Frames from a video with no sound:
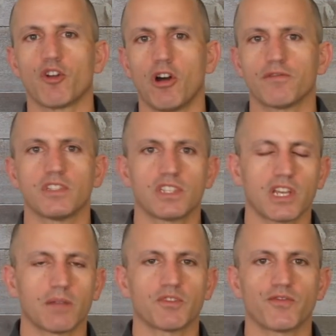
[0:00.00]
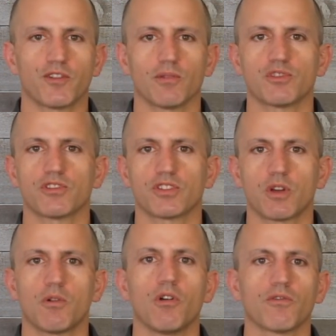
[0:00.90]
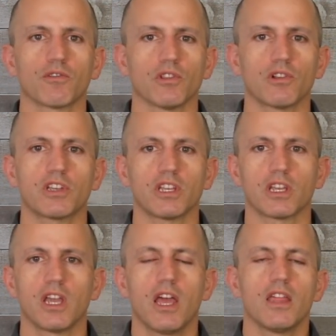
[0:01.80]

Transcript: oftentimes firms are so overlooking